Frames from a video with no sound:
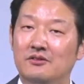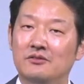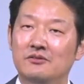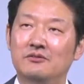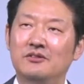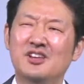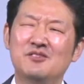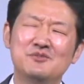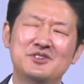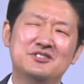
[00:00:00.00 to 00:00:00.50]

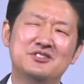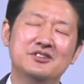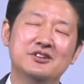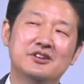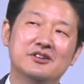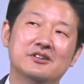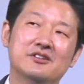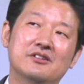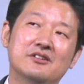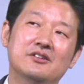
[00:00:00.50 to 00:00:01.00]
Let me
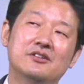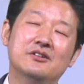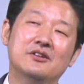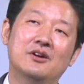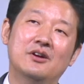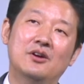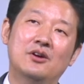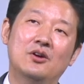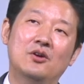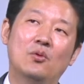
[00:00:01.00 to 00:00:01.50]
see.
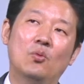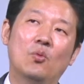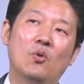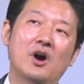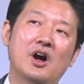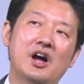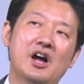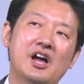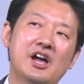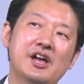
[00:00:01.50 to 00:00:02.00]

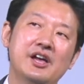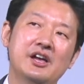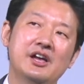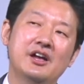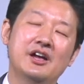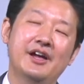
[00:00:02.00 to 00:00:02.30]
Why